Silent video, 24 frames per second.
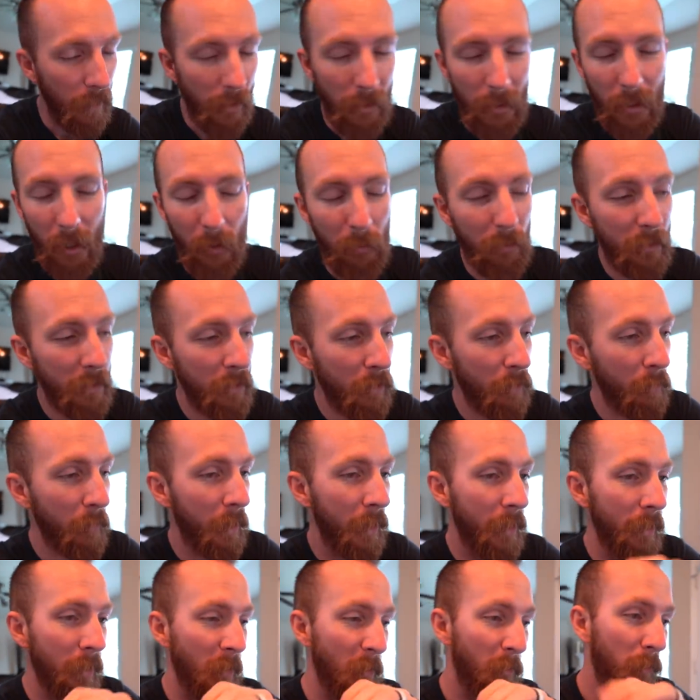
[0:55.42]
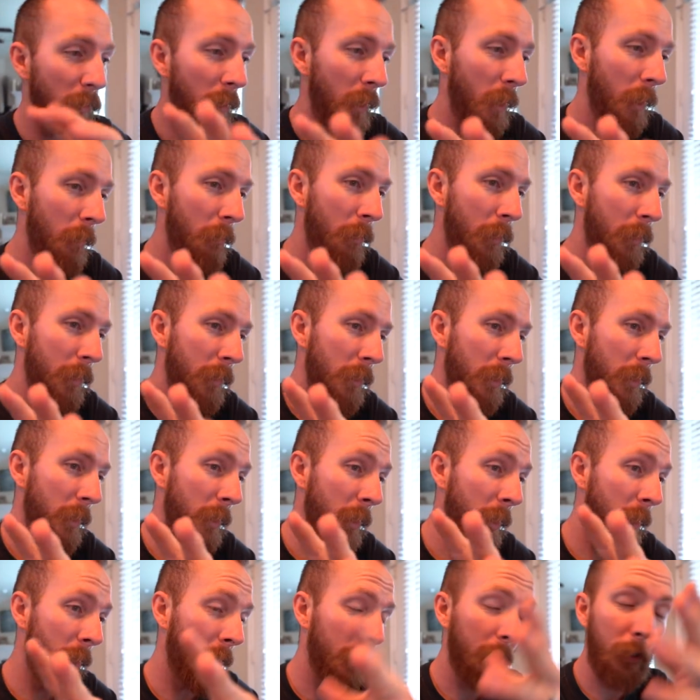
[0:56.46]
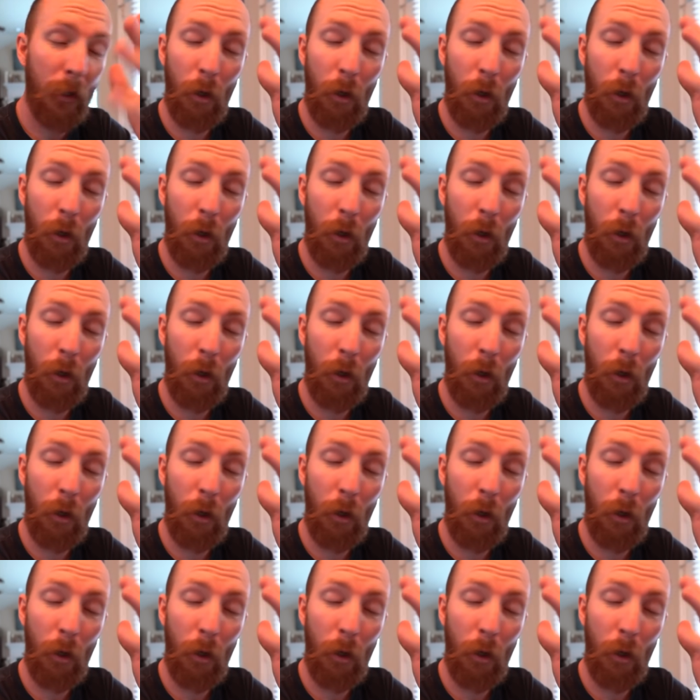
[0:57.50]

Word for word: Yeah, please don't mind this blob on the uh,